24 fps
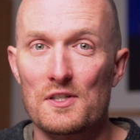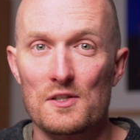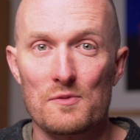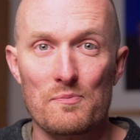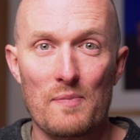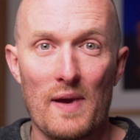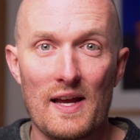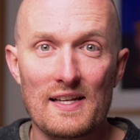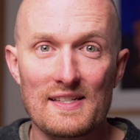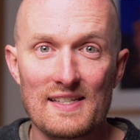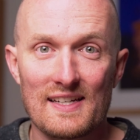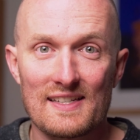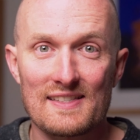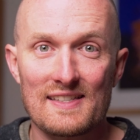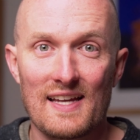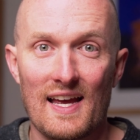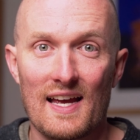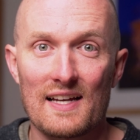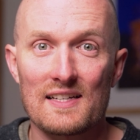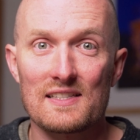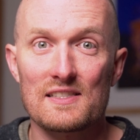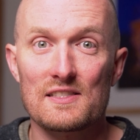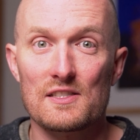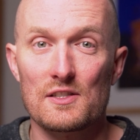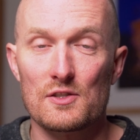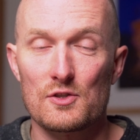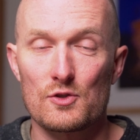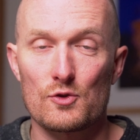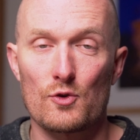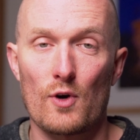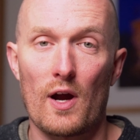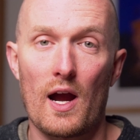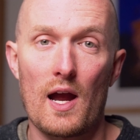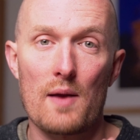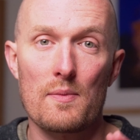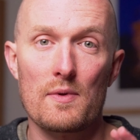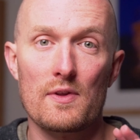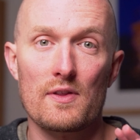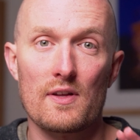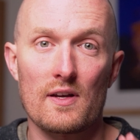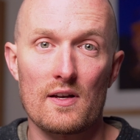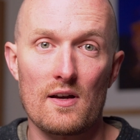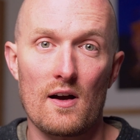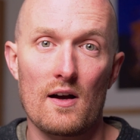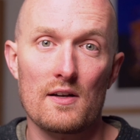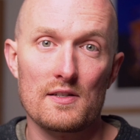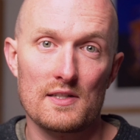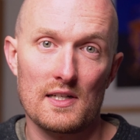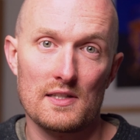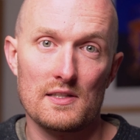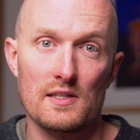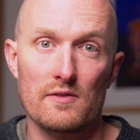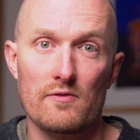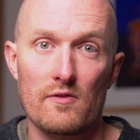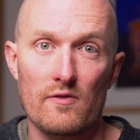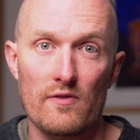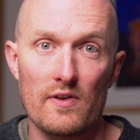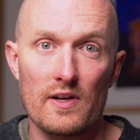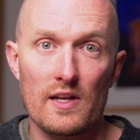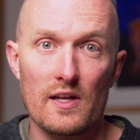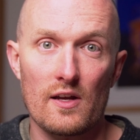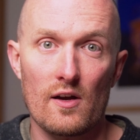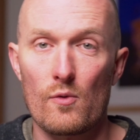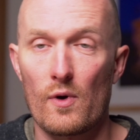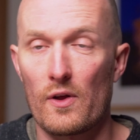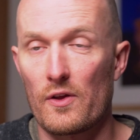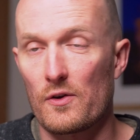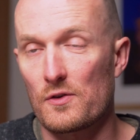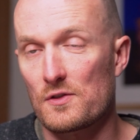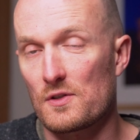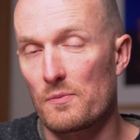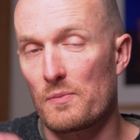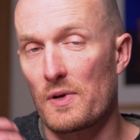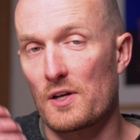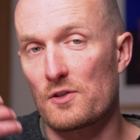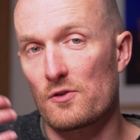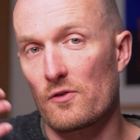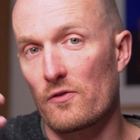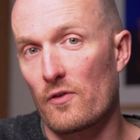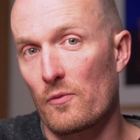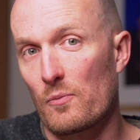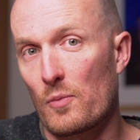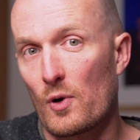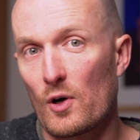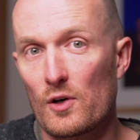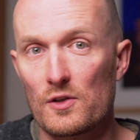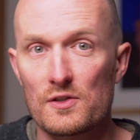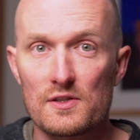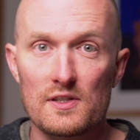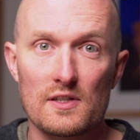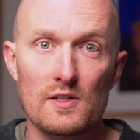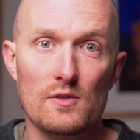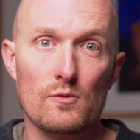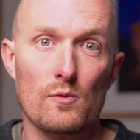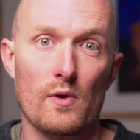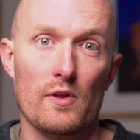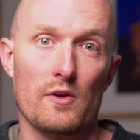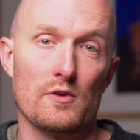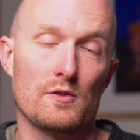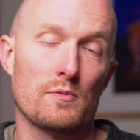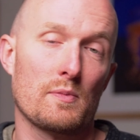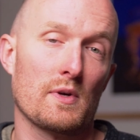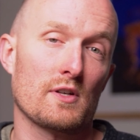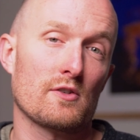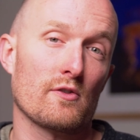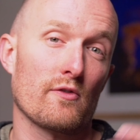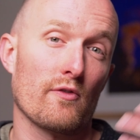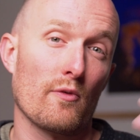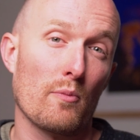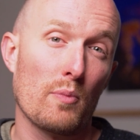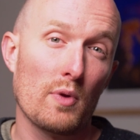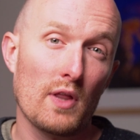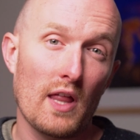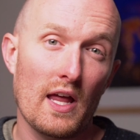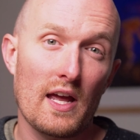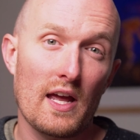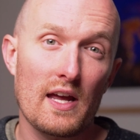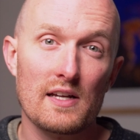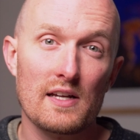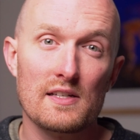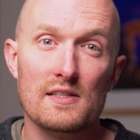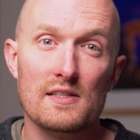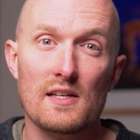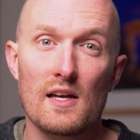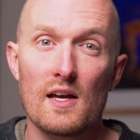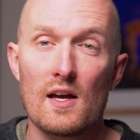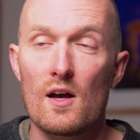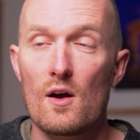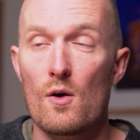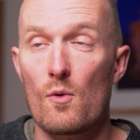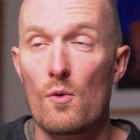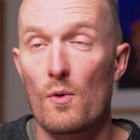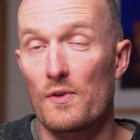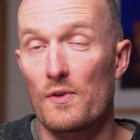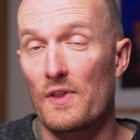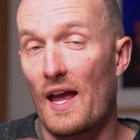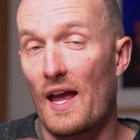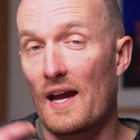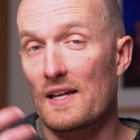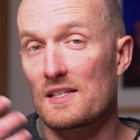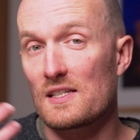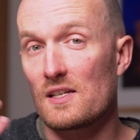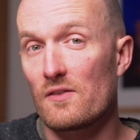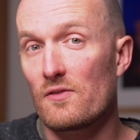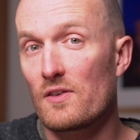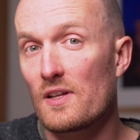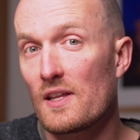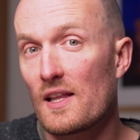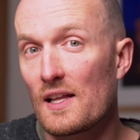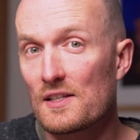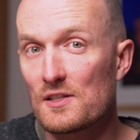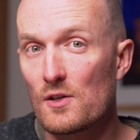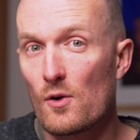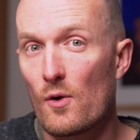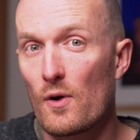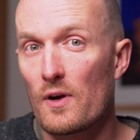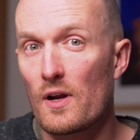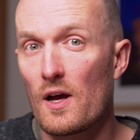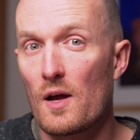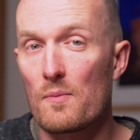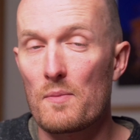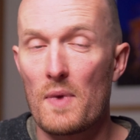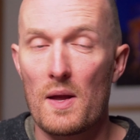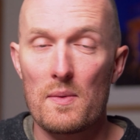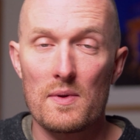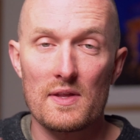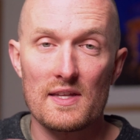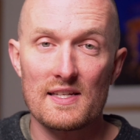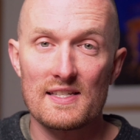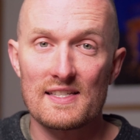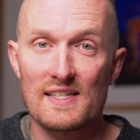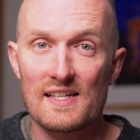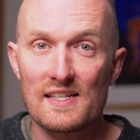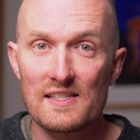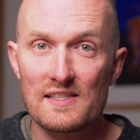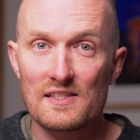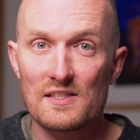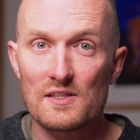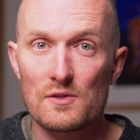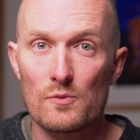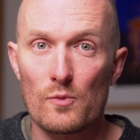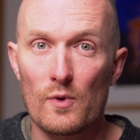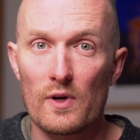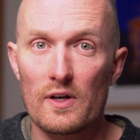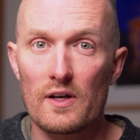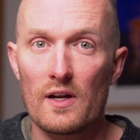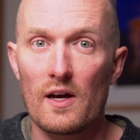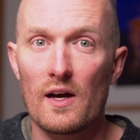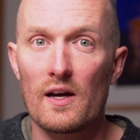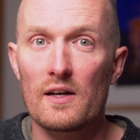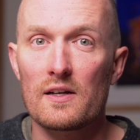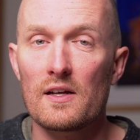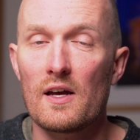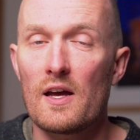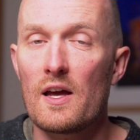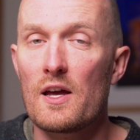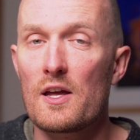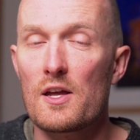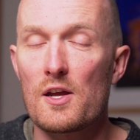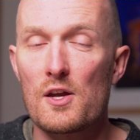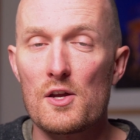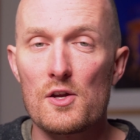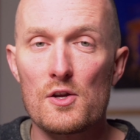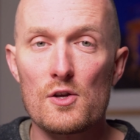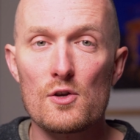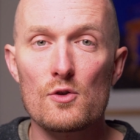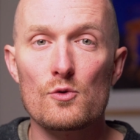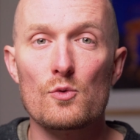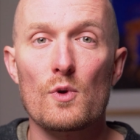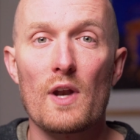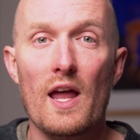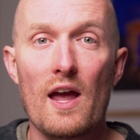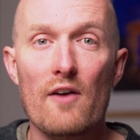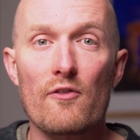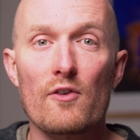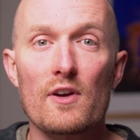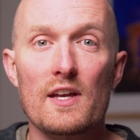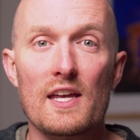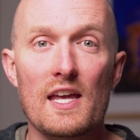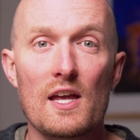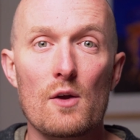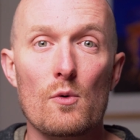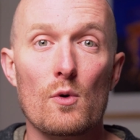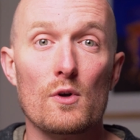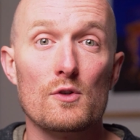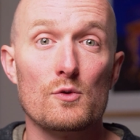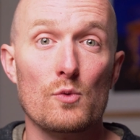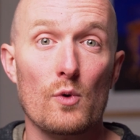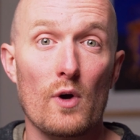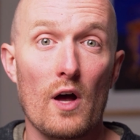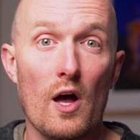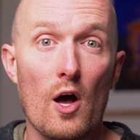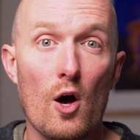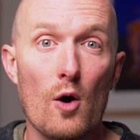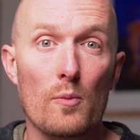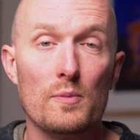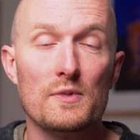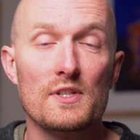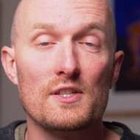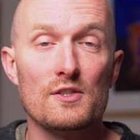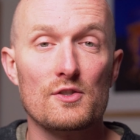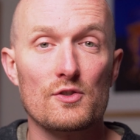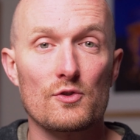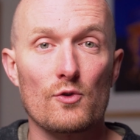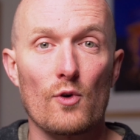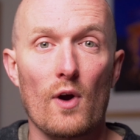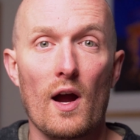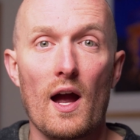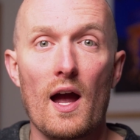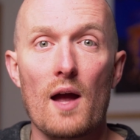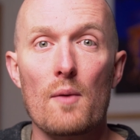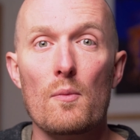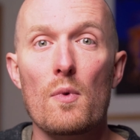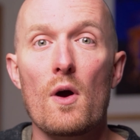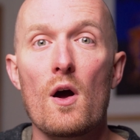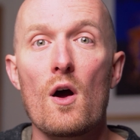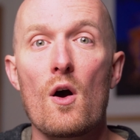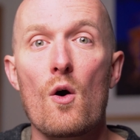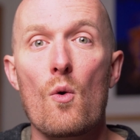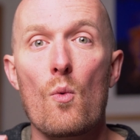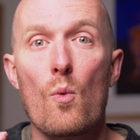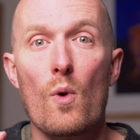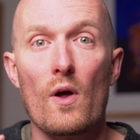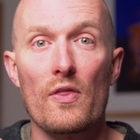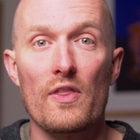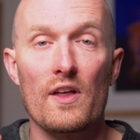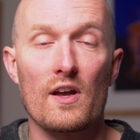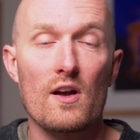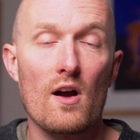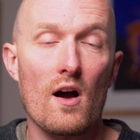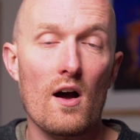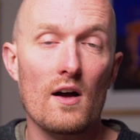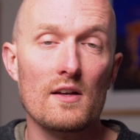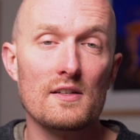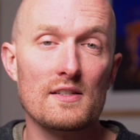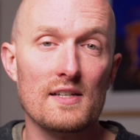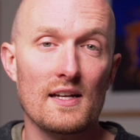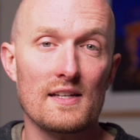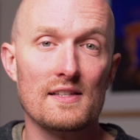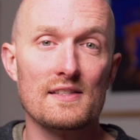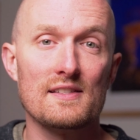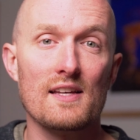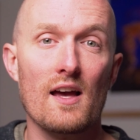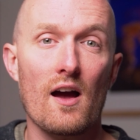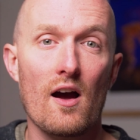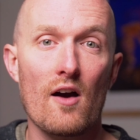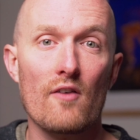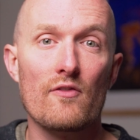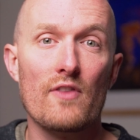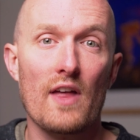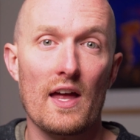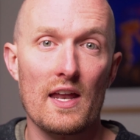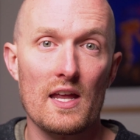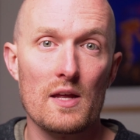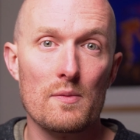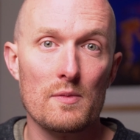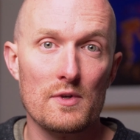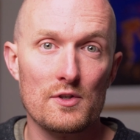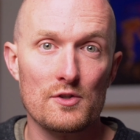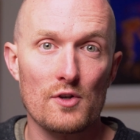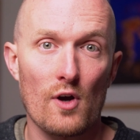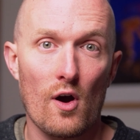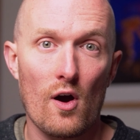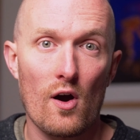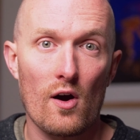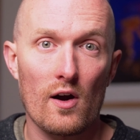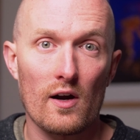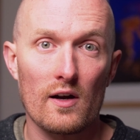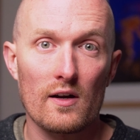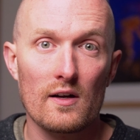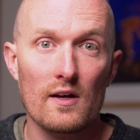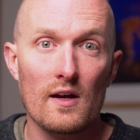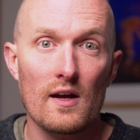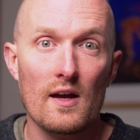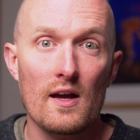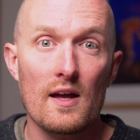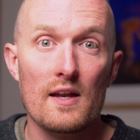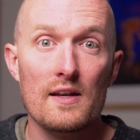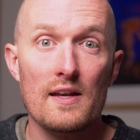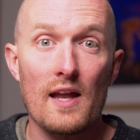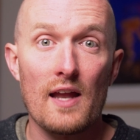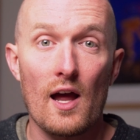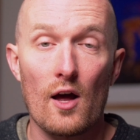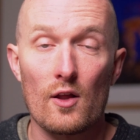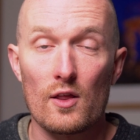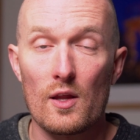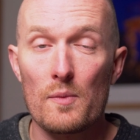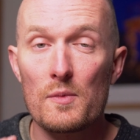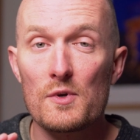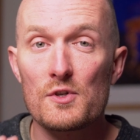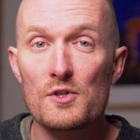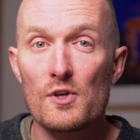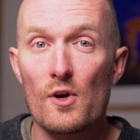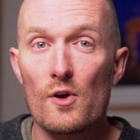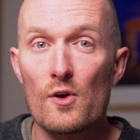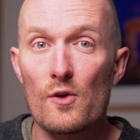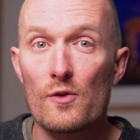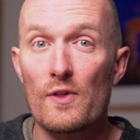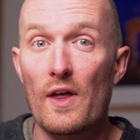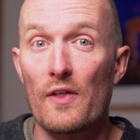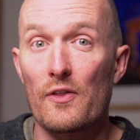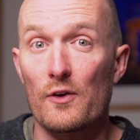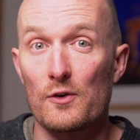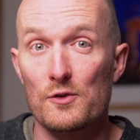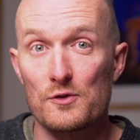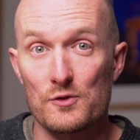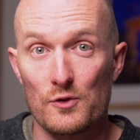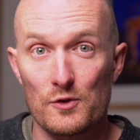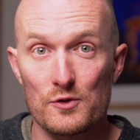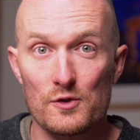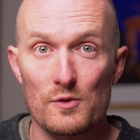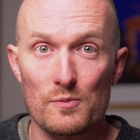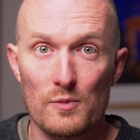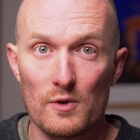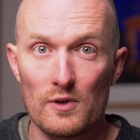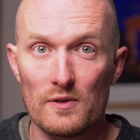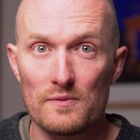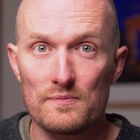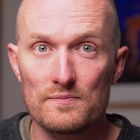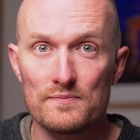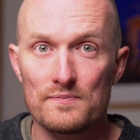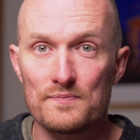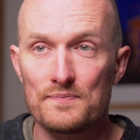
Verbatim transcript: just basic text describing the contents of the image, whether it's a picture of a person, whether it's a picture of a place, what the activity that's going on, maybe the seasons and whatnot. You can use whatever keywords will help describe what the contents of that image are. Now, let me show you that they're searchable.